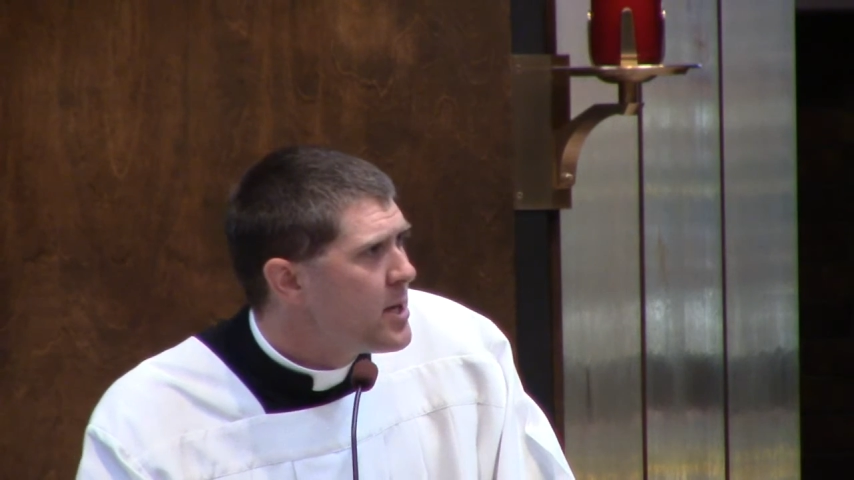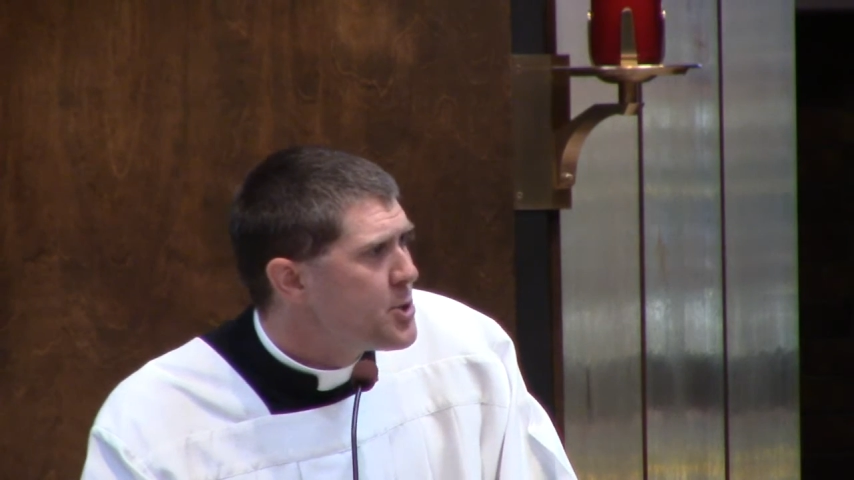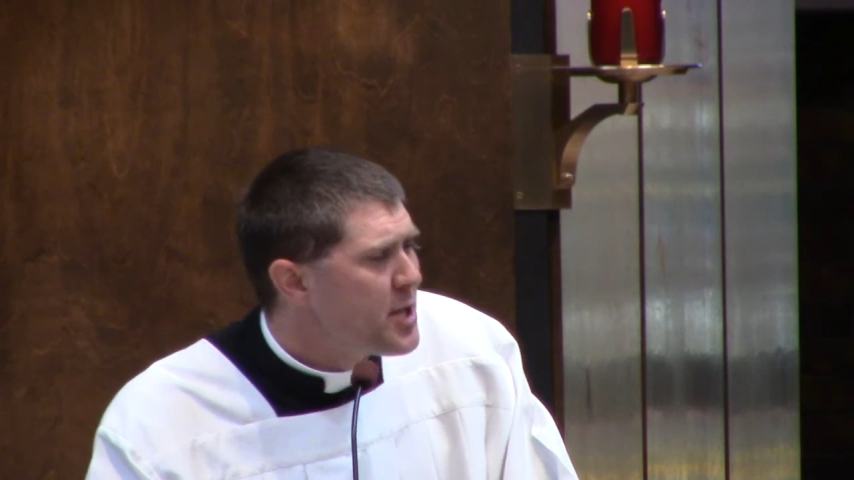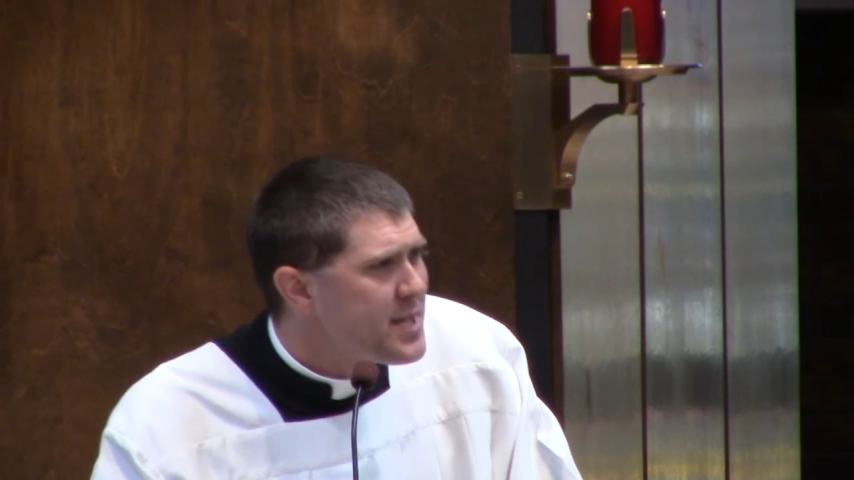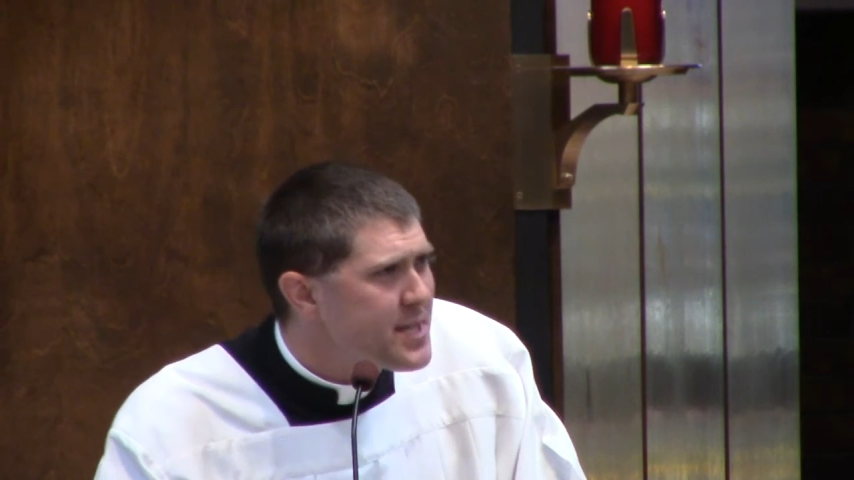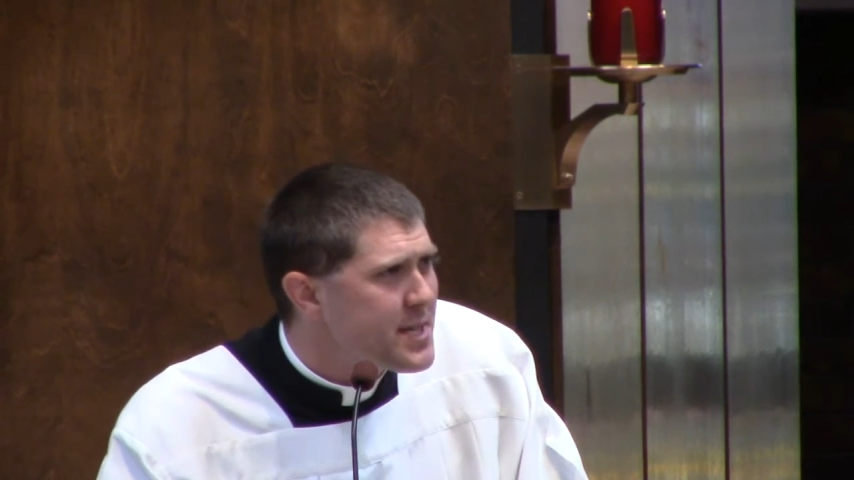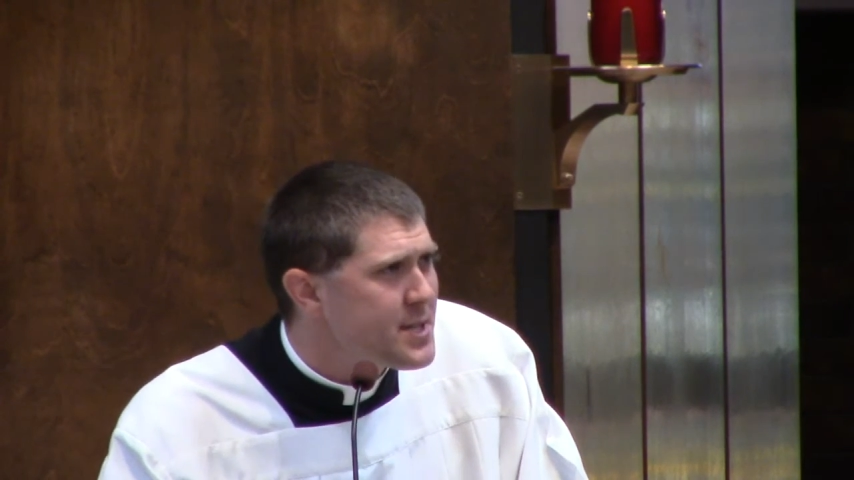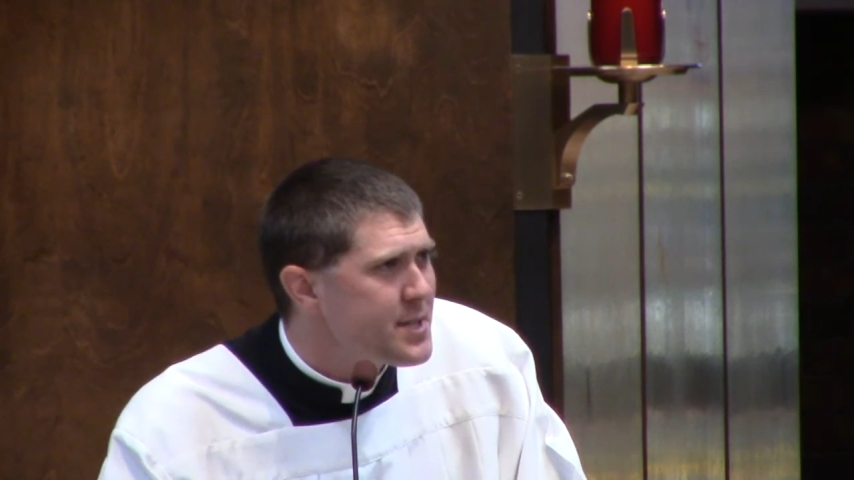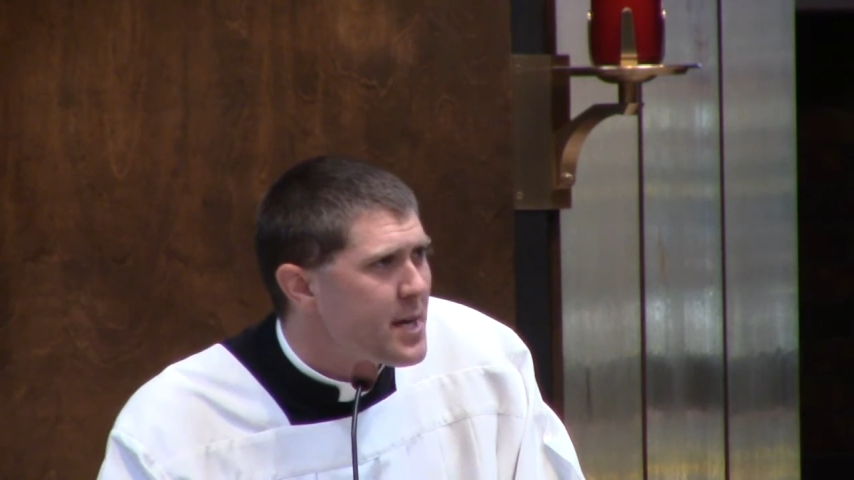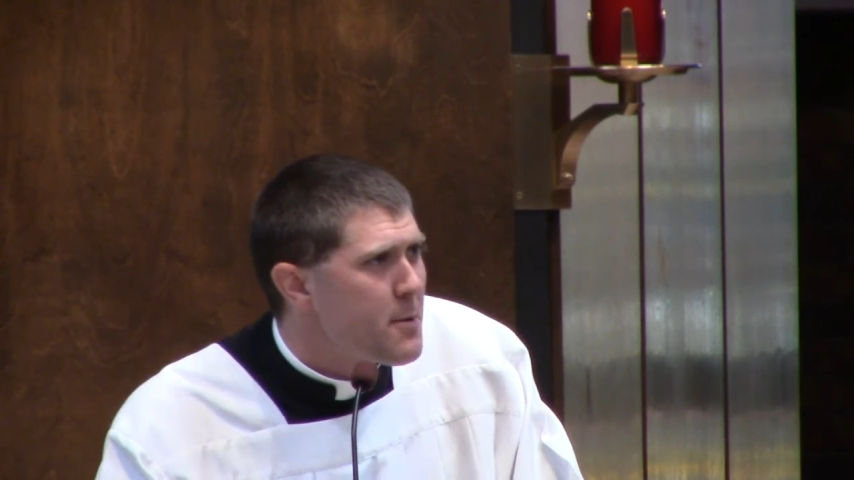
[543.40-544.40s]

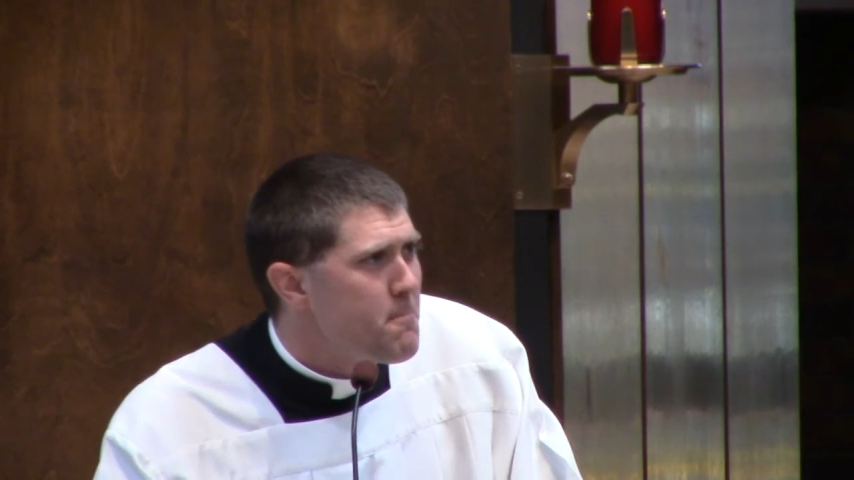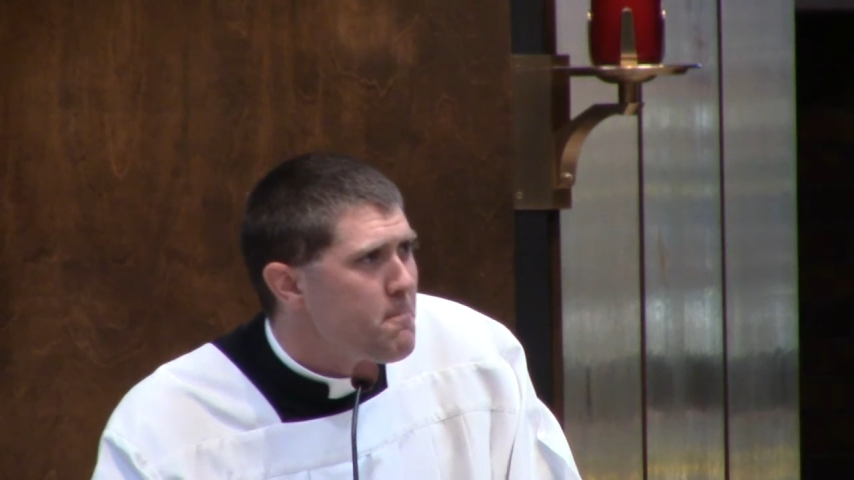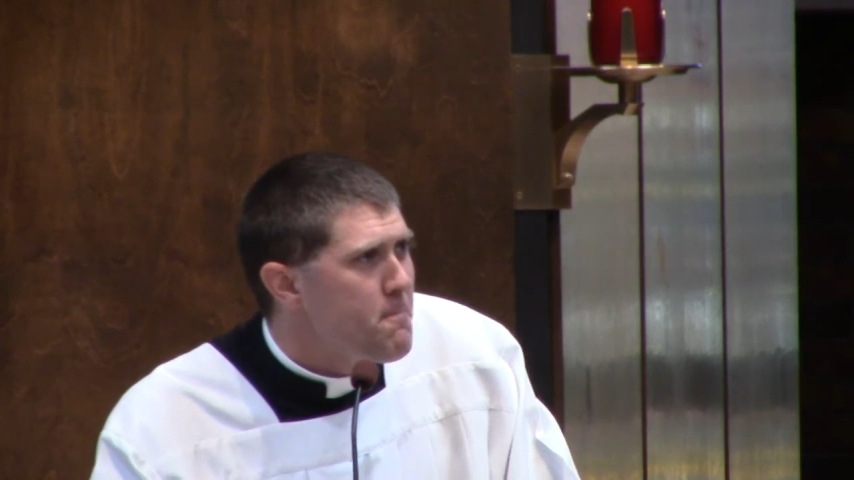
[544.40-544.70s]
Jesus,